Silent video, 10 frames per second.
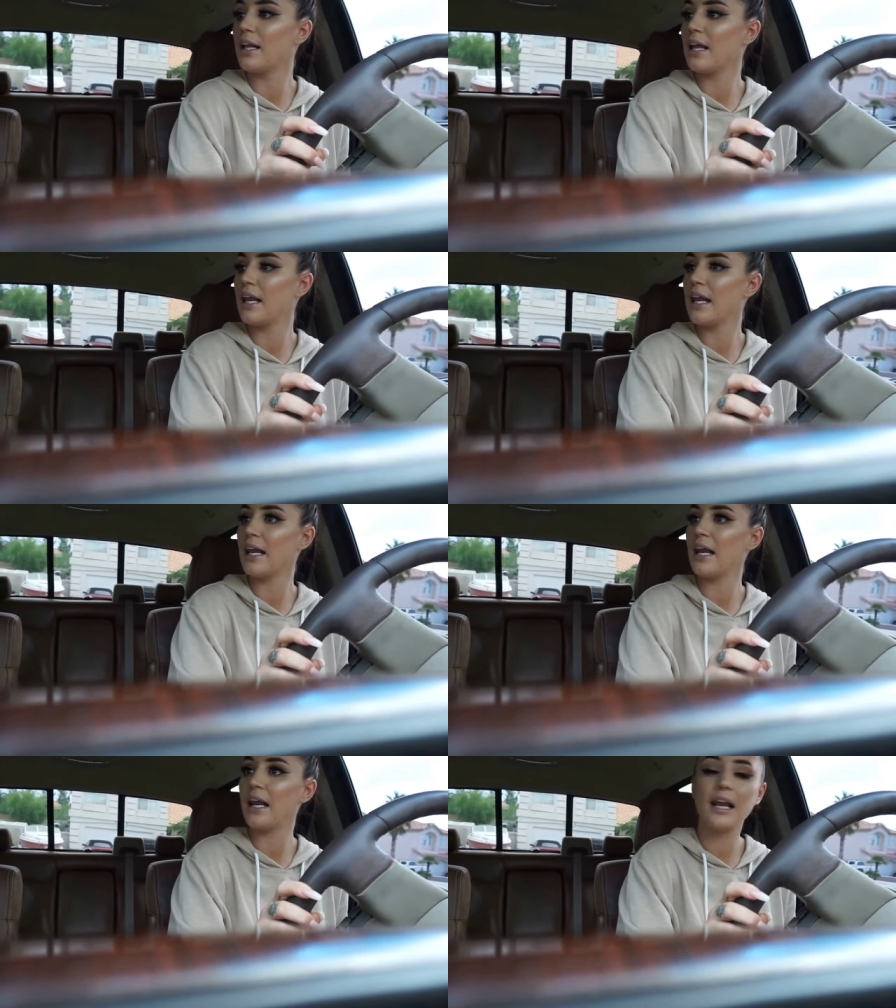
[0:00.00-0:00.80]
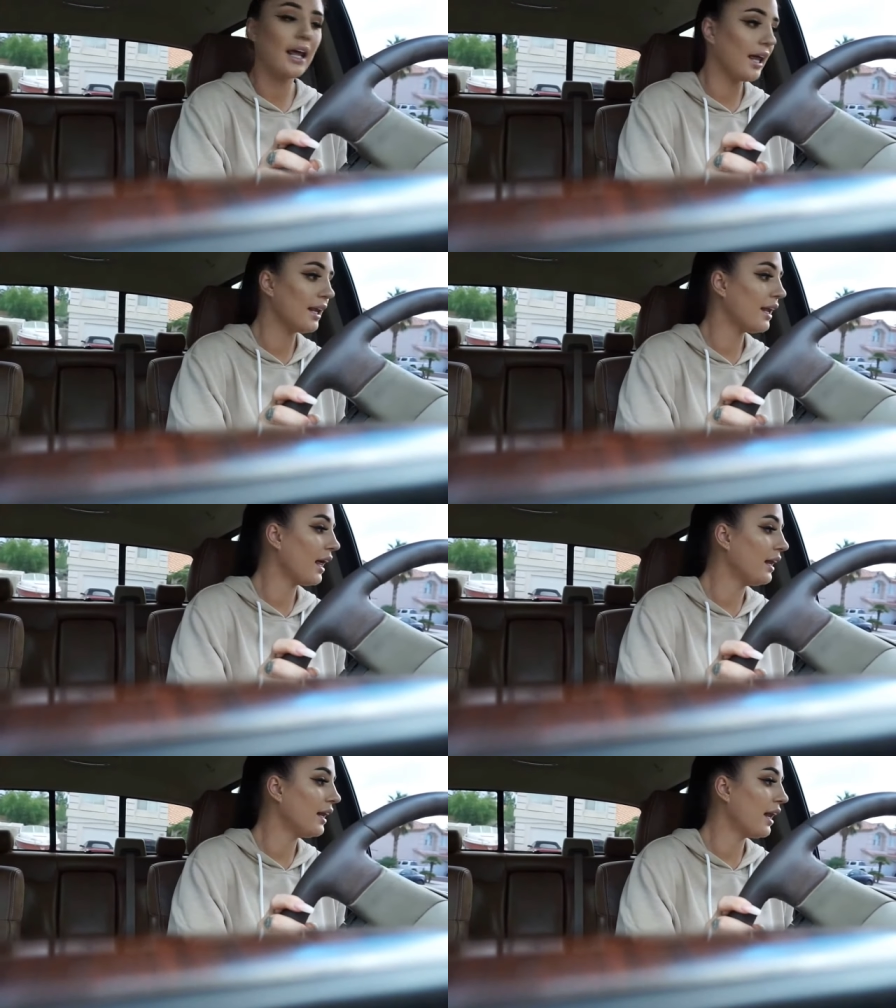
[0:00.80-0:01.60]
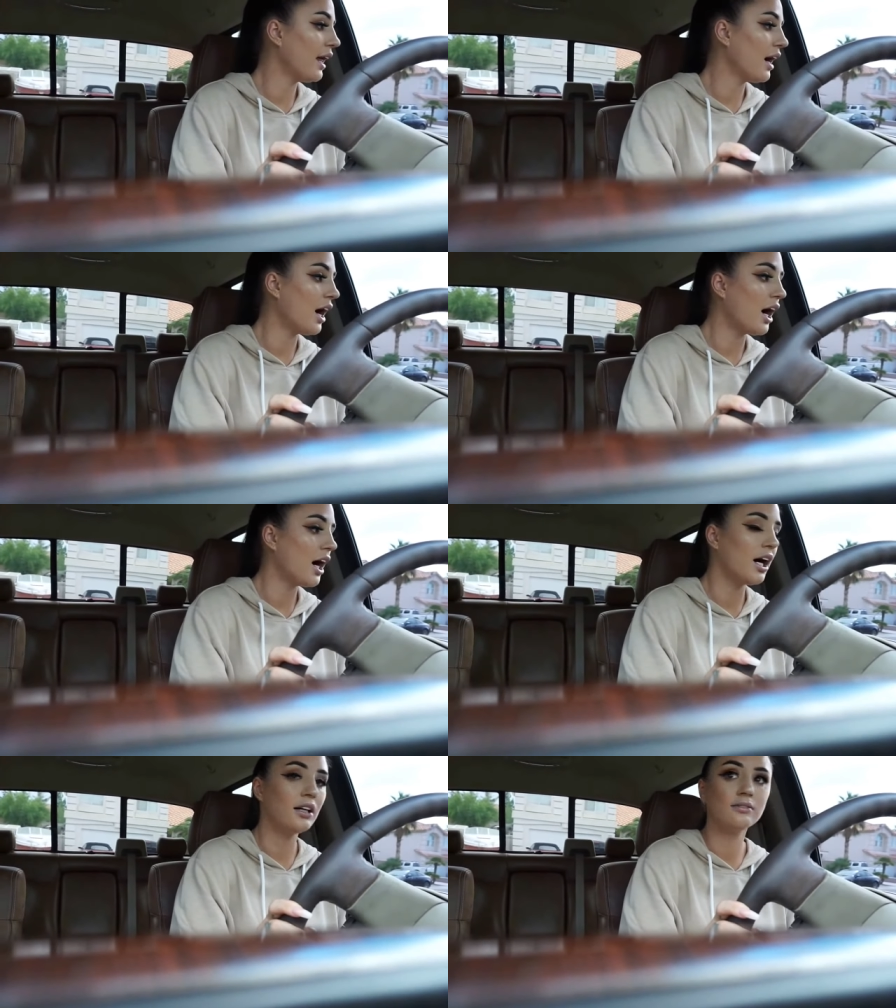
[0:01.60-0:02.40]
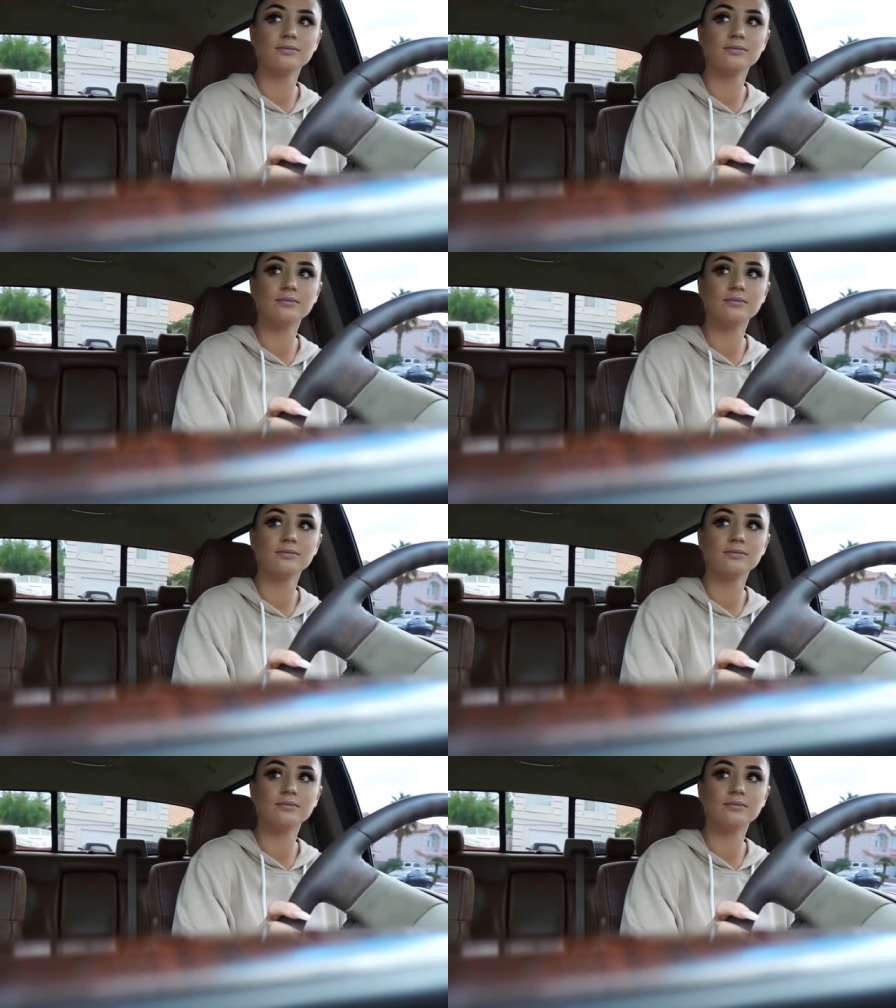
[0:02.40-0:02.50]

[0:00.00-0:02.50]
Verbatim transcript: La la la la la la